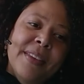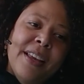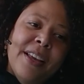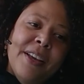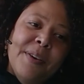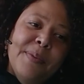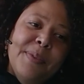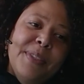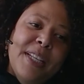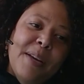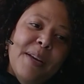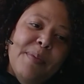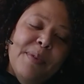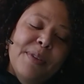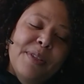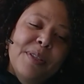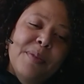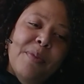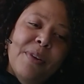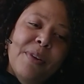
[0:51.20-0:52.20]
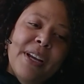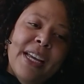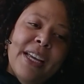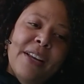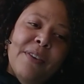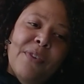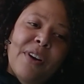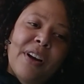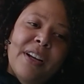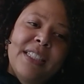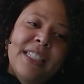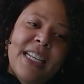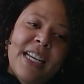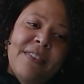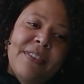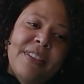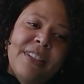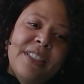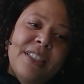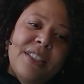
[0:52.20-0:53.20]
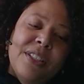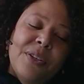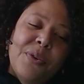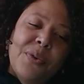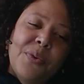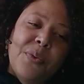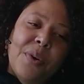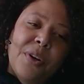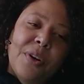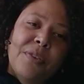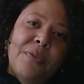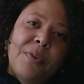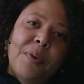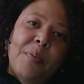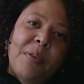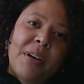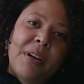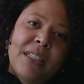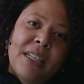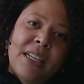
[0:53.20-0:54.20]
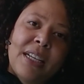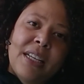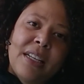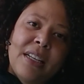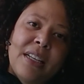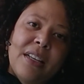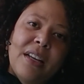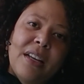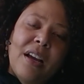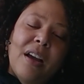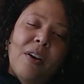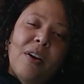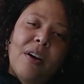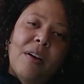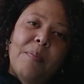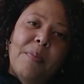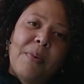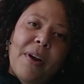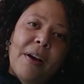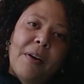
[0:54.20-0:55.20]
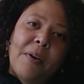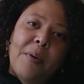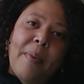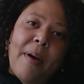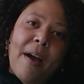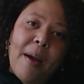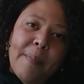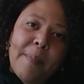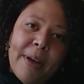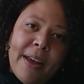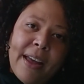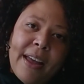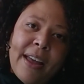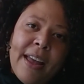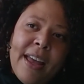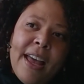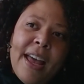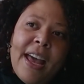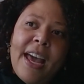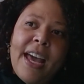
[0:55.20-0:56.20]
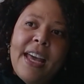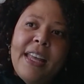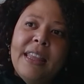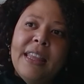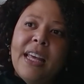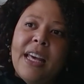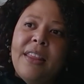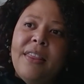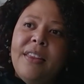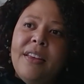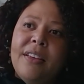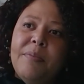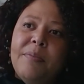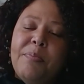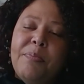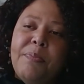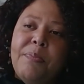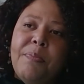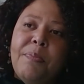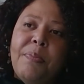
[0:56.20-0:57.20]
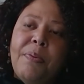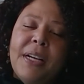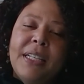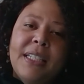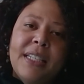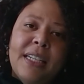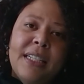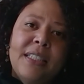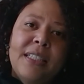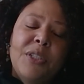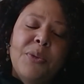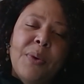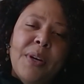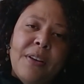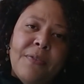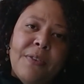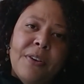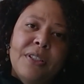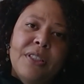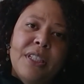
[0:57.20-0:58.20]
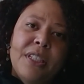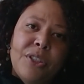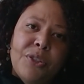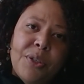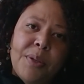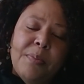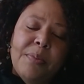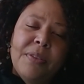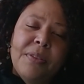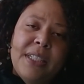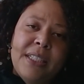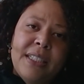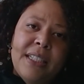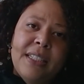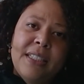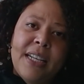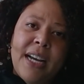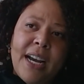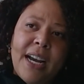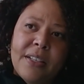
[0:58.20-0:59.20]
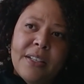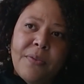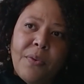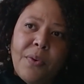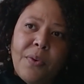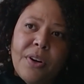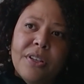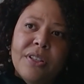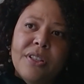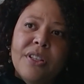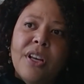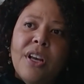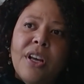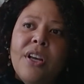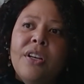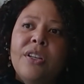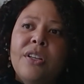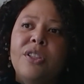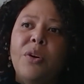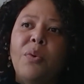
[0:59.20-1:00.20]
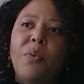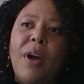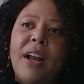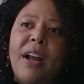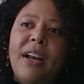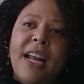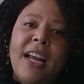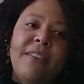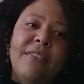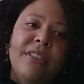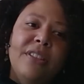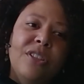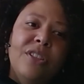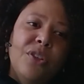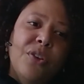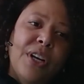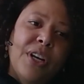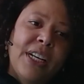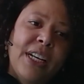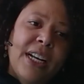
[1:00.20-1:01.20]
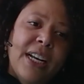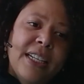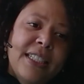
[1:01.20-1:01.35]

was able to bring in Ron Davis, who worked for President Barack Obama and led the President's 21st Century Policing Task Force. So Ron Davis joined us